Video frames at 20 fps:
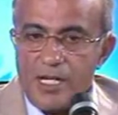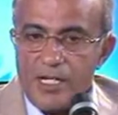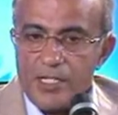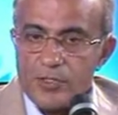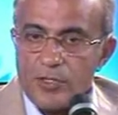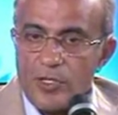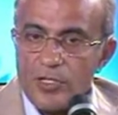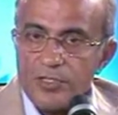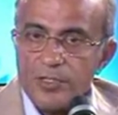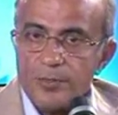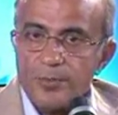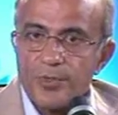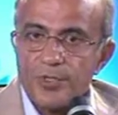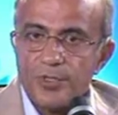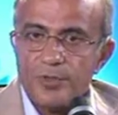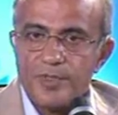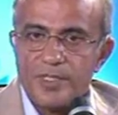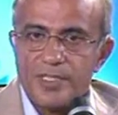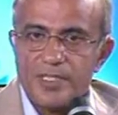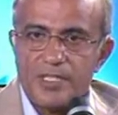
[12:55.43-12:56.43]
It's also
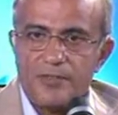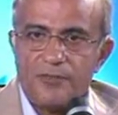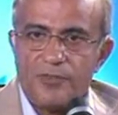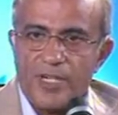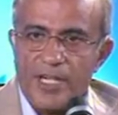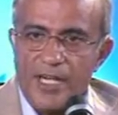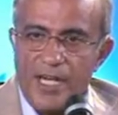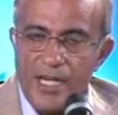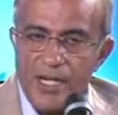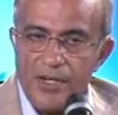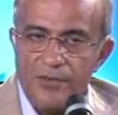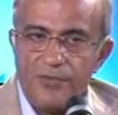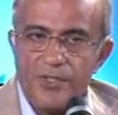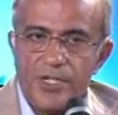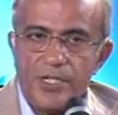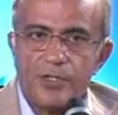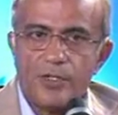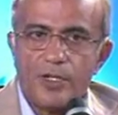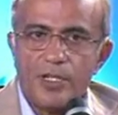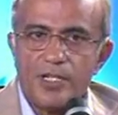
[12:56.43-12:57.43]
proven that for
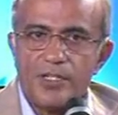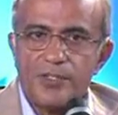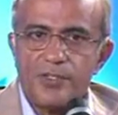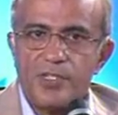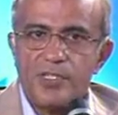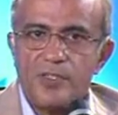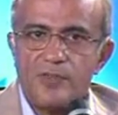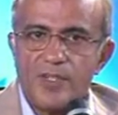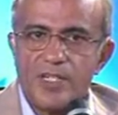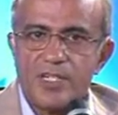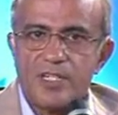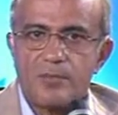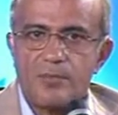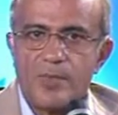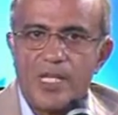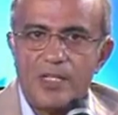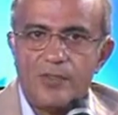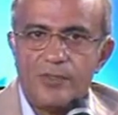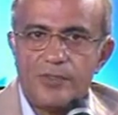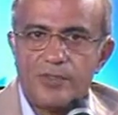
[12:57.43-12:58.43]
every dollar you invest
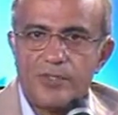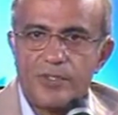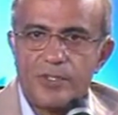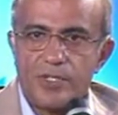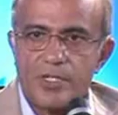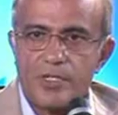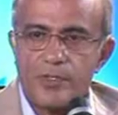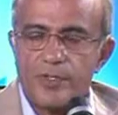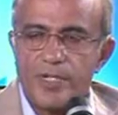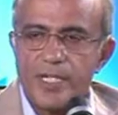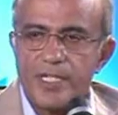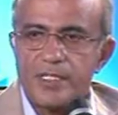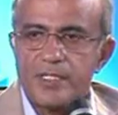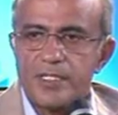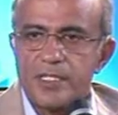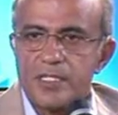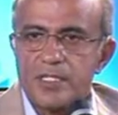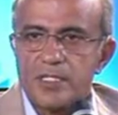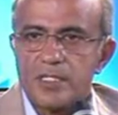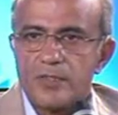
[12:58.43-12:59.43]
in malnutrition, you get a
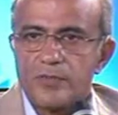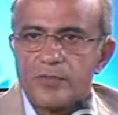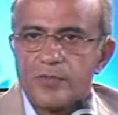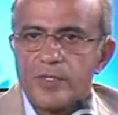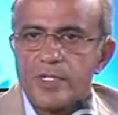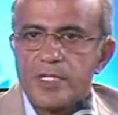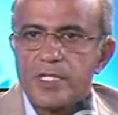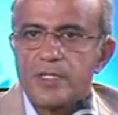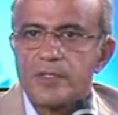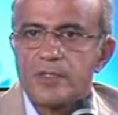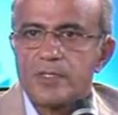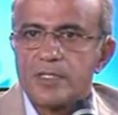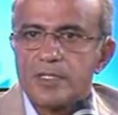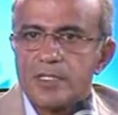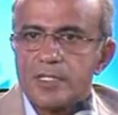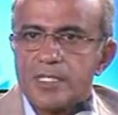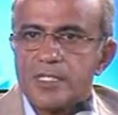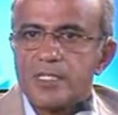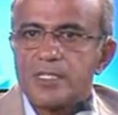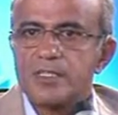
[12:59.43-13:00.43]
return of $20 to
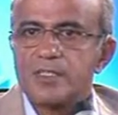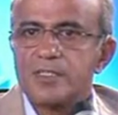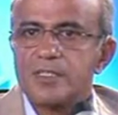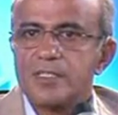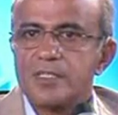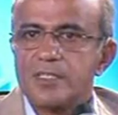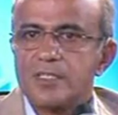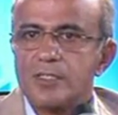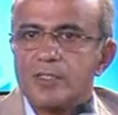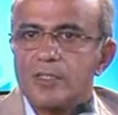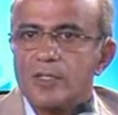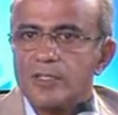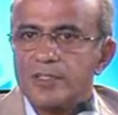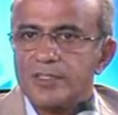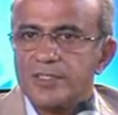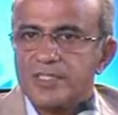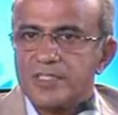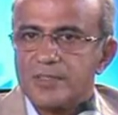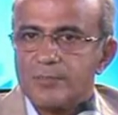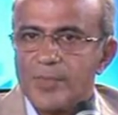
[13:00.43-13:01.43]

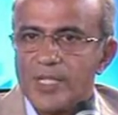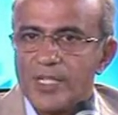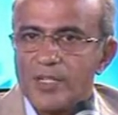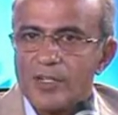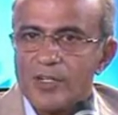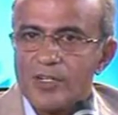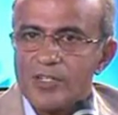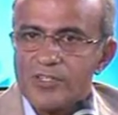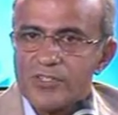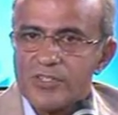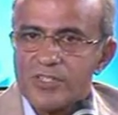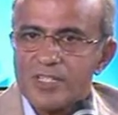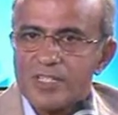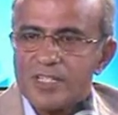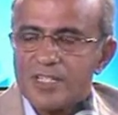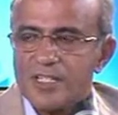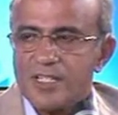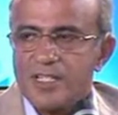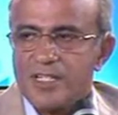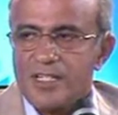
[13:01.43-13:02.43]
$30 because
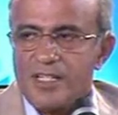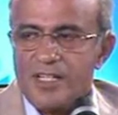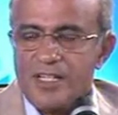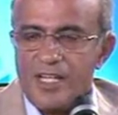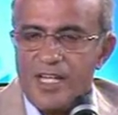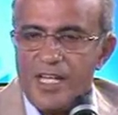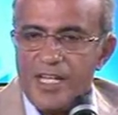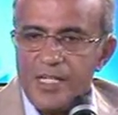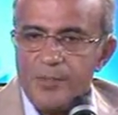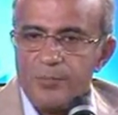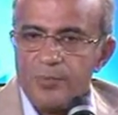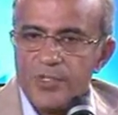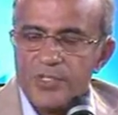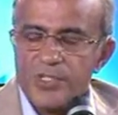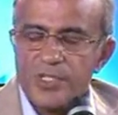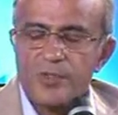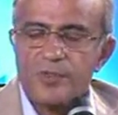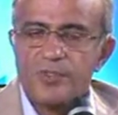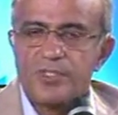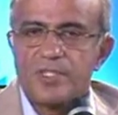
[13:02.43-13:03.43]
any
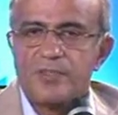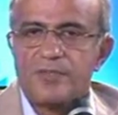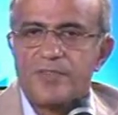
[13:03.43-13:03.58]
person who is